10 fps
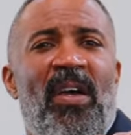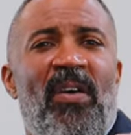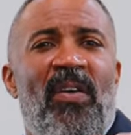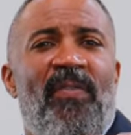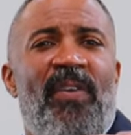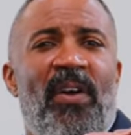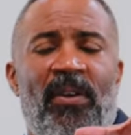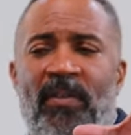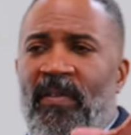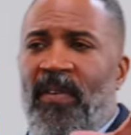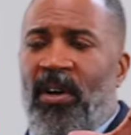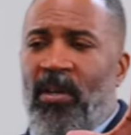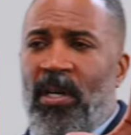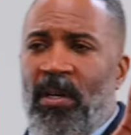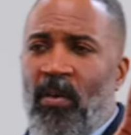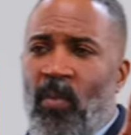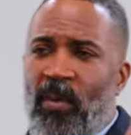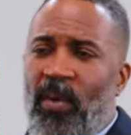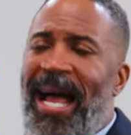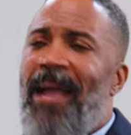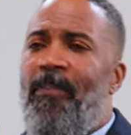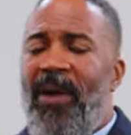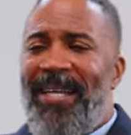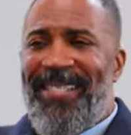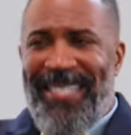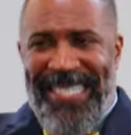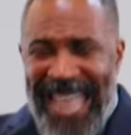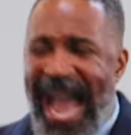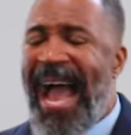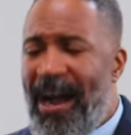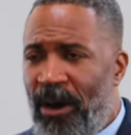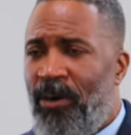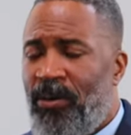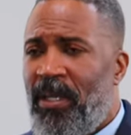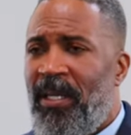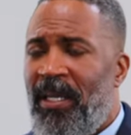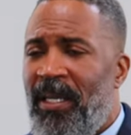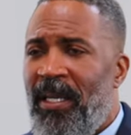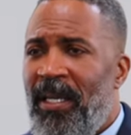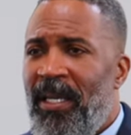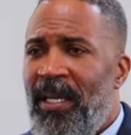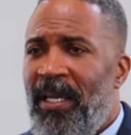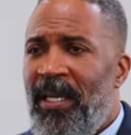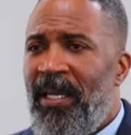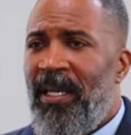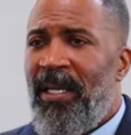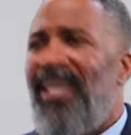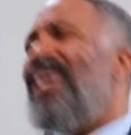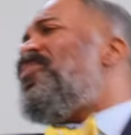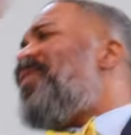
Vern, look, when I pressed down, it went